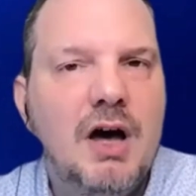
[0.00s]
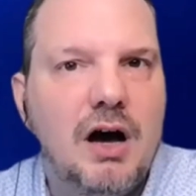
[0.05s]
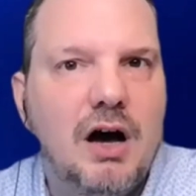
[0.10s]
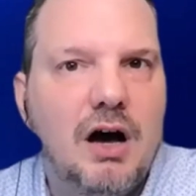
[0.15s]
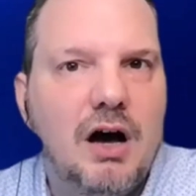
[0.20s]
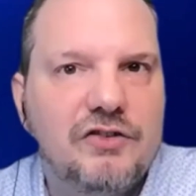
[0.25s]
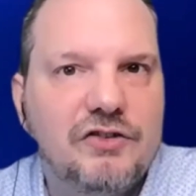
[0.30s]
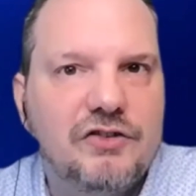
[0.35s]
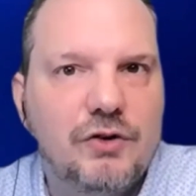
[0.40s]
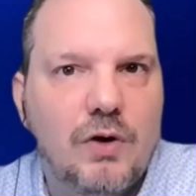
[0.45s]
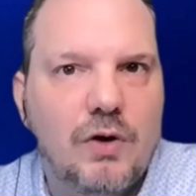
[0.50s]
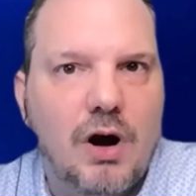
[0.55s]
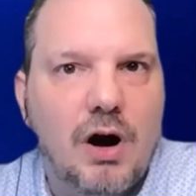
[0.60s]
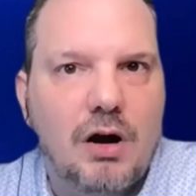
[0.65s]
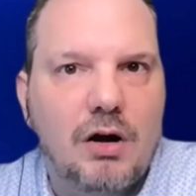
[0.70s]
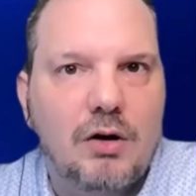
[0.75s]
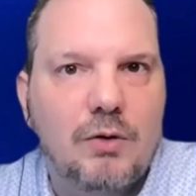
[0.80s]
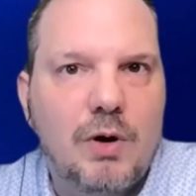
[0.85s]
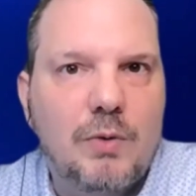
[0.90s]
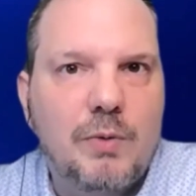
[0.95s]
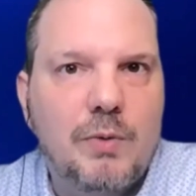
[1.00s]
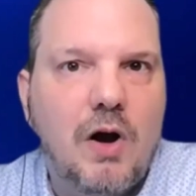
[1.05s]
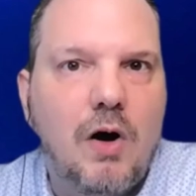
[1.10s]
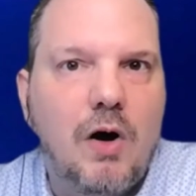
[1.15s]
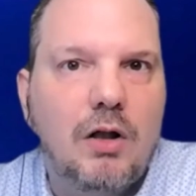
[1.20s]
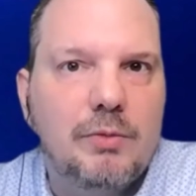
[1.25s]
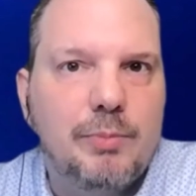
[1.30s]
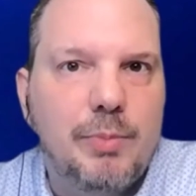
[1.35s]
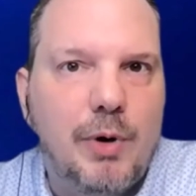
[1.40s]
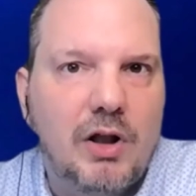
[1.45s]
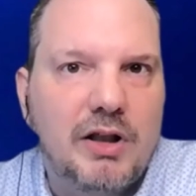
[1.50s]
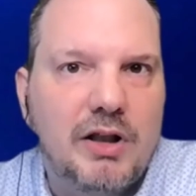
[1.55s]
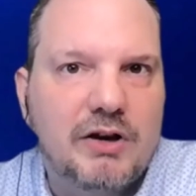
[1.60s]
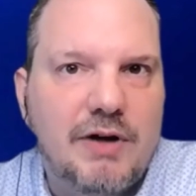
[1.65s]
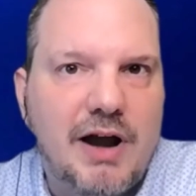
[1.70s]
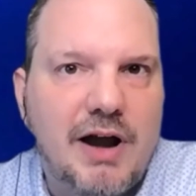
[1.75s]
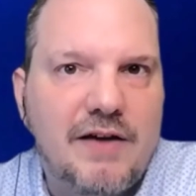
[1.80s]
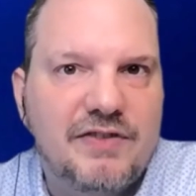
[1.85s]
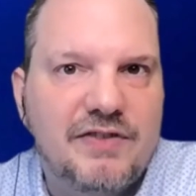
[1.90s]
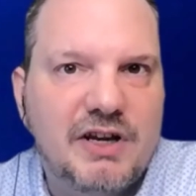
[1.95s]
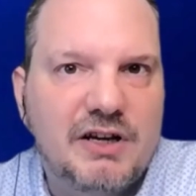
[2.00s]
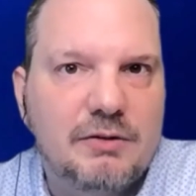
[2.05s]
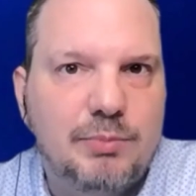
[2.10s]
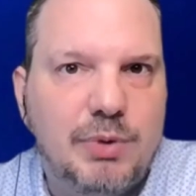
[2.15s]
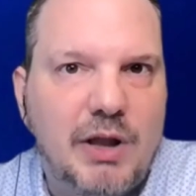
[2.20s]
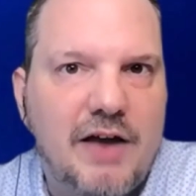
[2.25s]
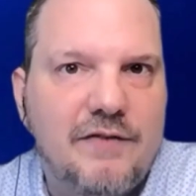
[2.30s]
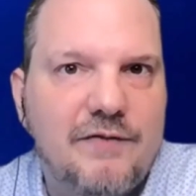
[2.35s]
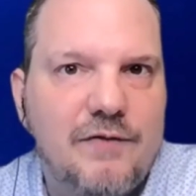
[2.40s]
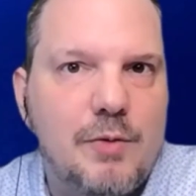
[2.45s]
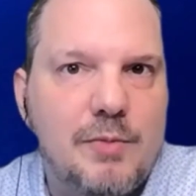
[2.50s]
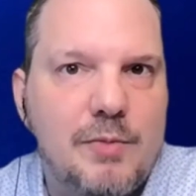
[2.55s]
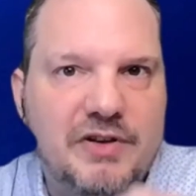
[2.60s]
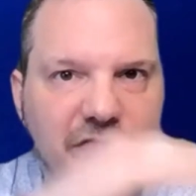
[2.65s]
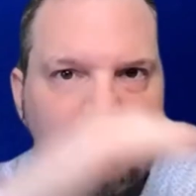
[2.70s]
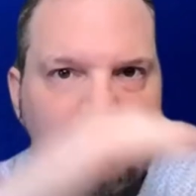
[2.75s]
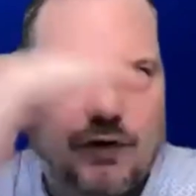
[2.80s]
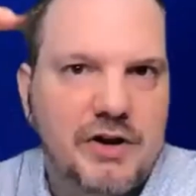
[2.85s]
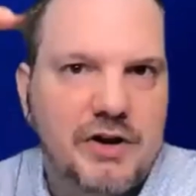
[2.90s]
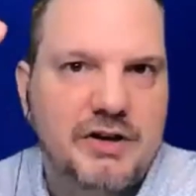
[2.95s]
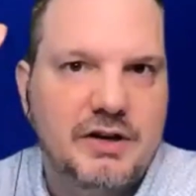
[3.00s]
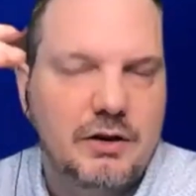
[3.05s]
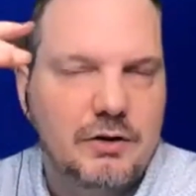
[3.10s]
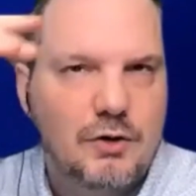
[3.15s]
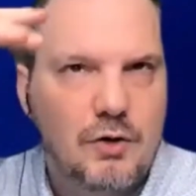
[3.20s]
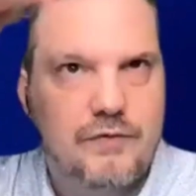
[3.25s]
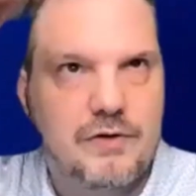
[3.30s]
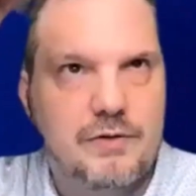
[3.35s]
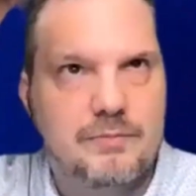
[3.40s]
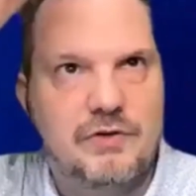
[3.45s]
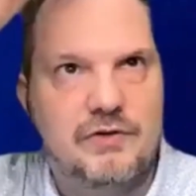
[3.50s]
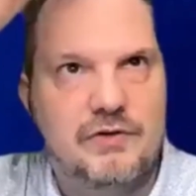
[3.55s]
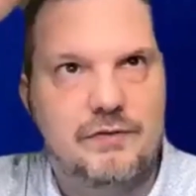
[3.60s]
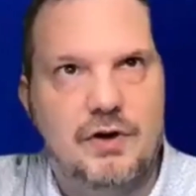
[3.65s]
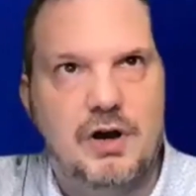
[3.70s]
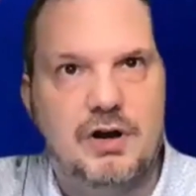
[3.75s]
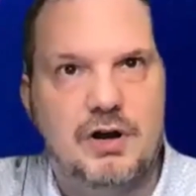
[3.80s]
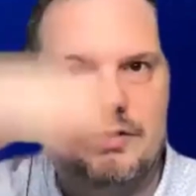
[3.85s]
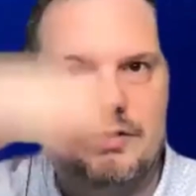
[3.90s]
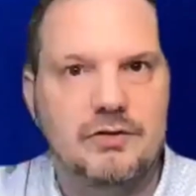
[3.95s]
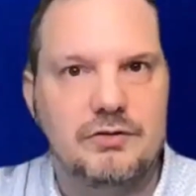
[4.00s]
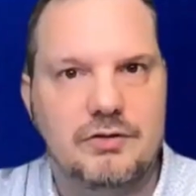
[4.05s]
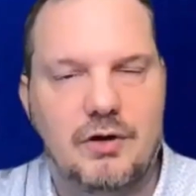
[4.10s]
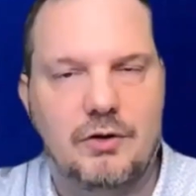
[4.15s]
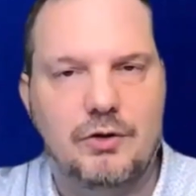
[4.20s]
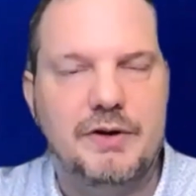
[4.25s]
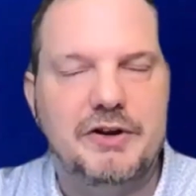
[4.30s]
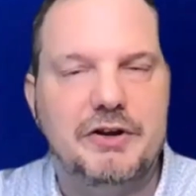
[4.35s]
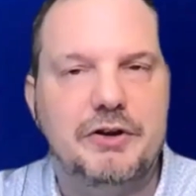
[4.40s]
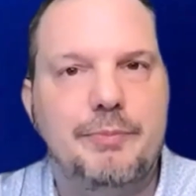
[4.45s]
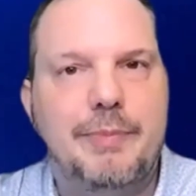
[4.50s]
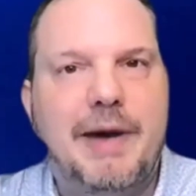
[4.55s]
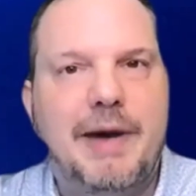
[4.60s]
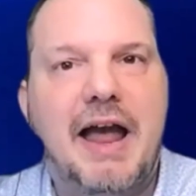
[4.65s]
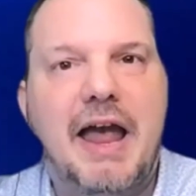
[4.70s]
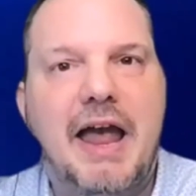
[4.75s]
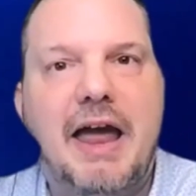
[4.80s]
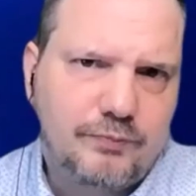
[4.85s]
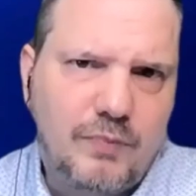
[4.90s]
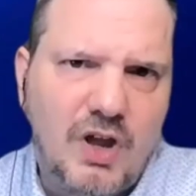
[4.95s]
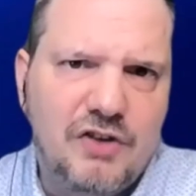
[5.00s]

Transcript: So our what we call a polygraph data platform is front, and I'll go from the front all the way to the back end.